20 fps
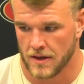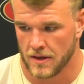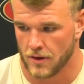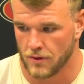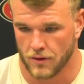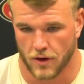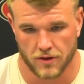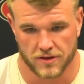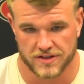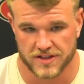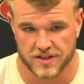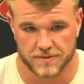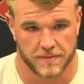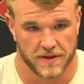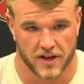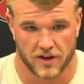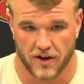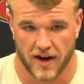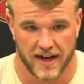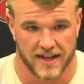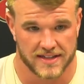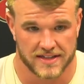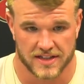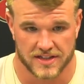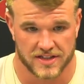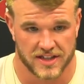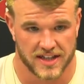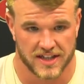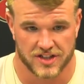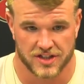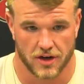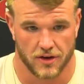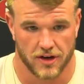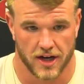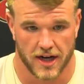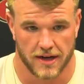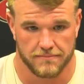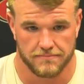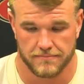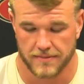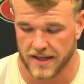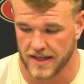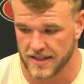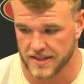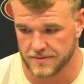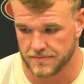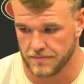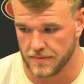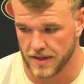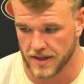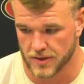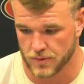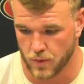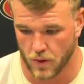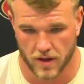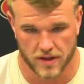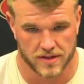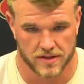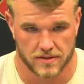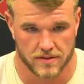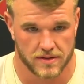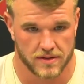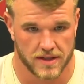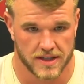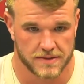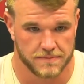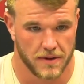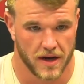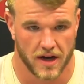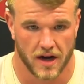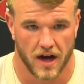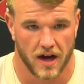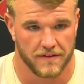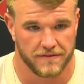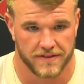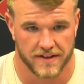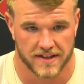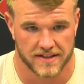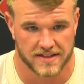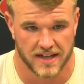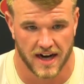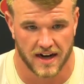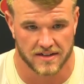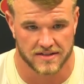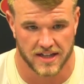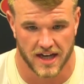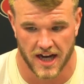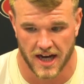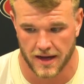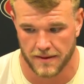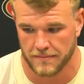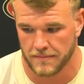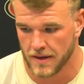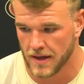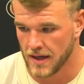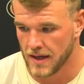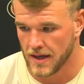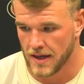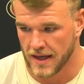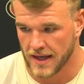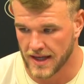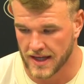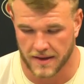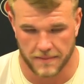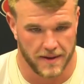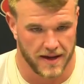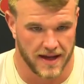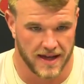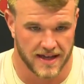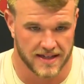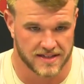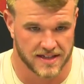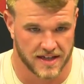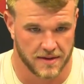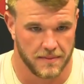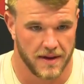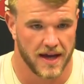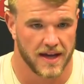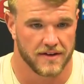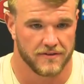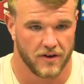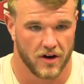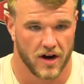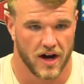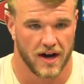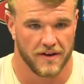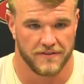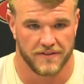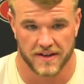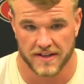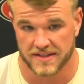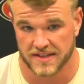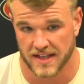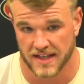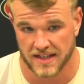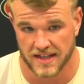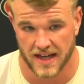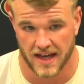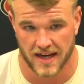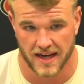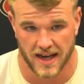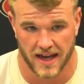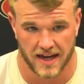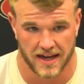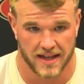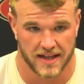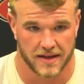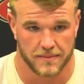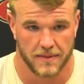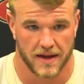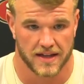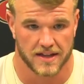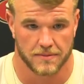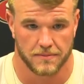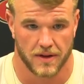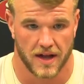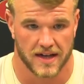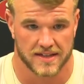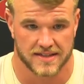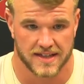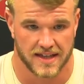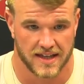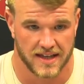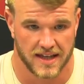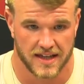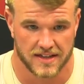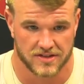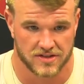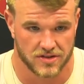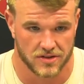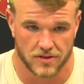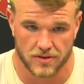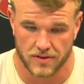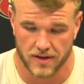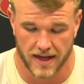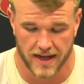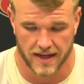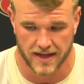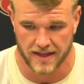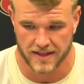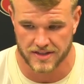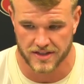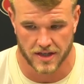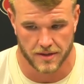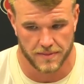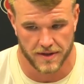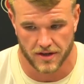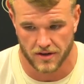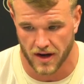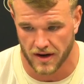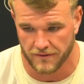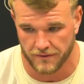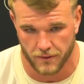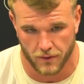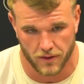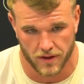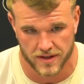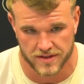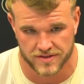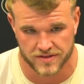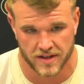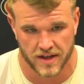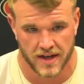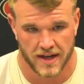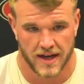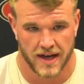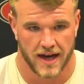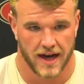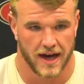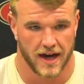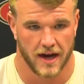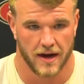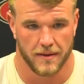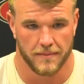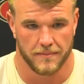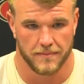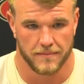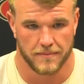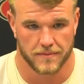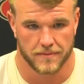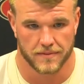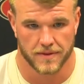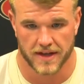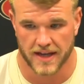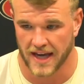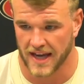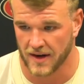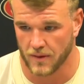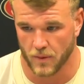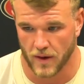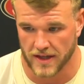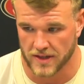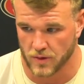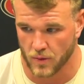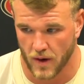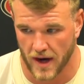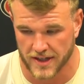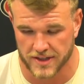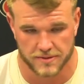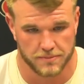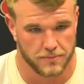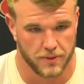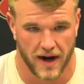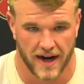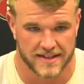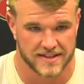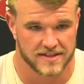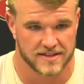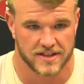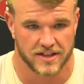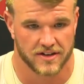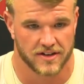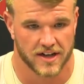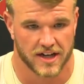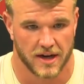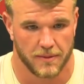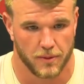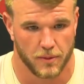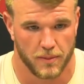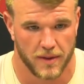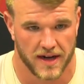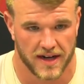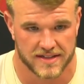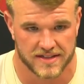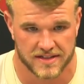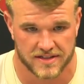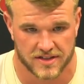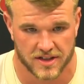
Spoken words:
Hroniss has been great since he showed up. He's worked his butt off the entire time. He has a command of our offense, and he can make the blocks that he needs to. And he's going to be great for us. Can't wait to watch him practice here in a couple minutes.